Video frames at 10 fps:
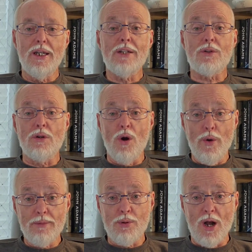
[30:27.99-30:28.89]
It's a
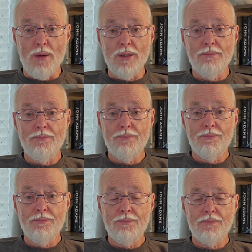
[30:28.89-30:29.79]
growing problem,
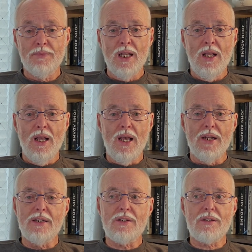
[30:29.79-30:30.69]
and
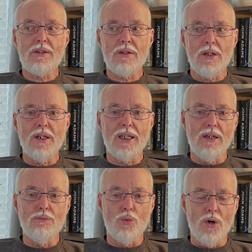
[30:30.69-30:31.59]
it's going to
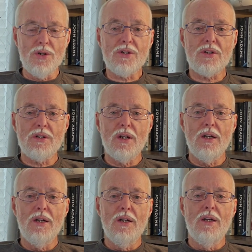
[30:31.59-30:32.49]
get worse
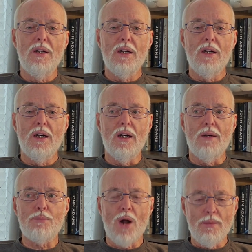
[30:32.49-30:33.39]
uh,
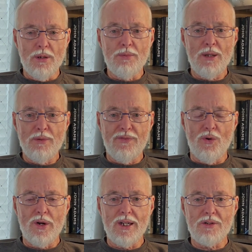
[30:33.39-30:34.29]
probably
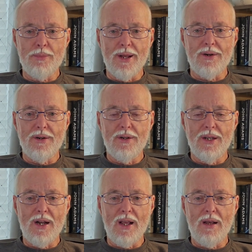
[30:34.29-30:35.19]
before it gets better.
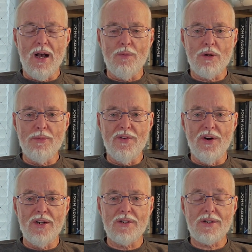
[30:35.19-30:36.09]
And I, I want to be
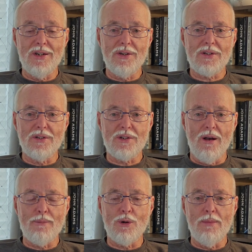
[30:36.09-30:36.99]
very serious and
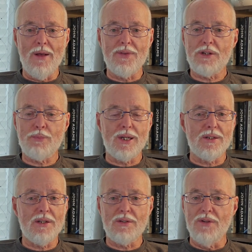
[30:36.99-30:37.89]
somber about this
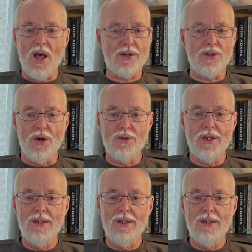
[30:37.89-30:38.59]
because this is not a joke.